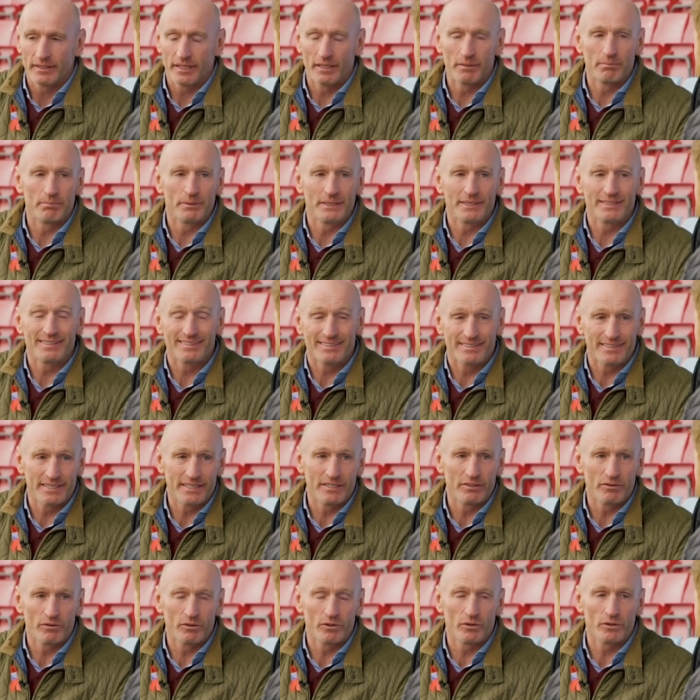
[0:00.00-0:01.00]
there'll be
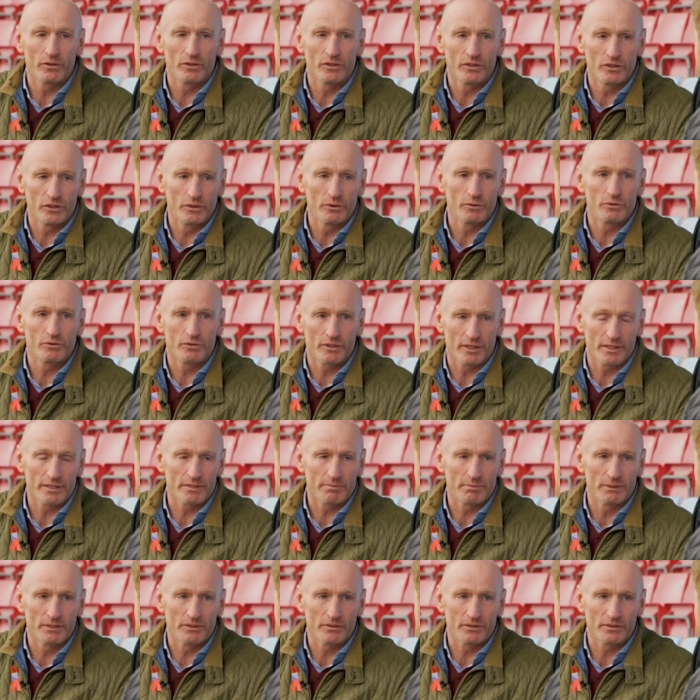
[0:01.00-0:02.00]
zero new
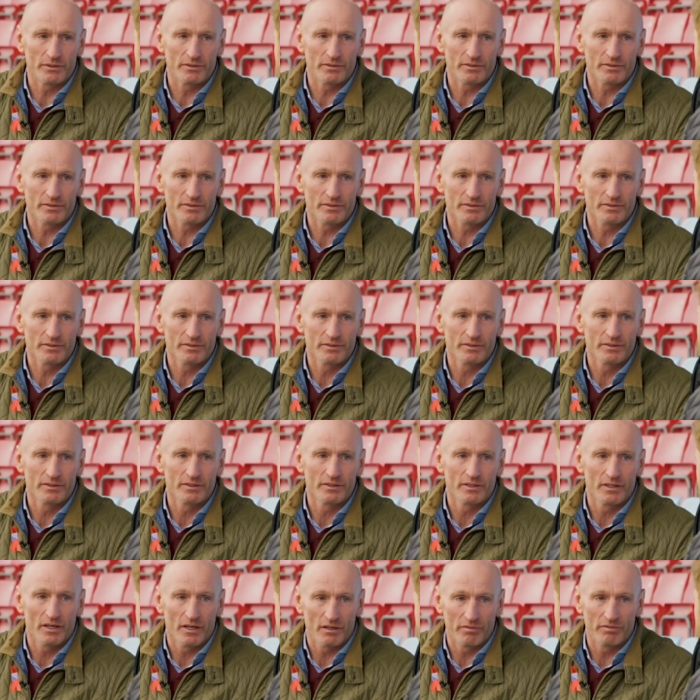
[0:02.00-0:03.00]
transmissions
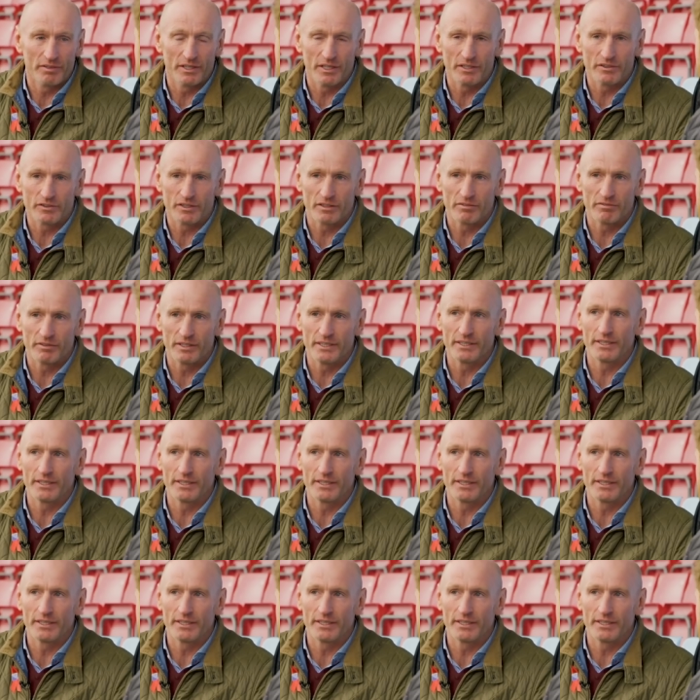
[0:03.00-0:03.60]
of HIV.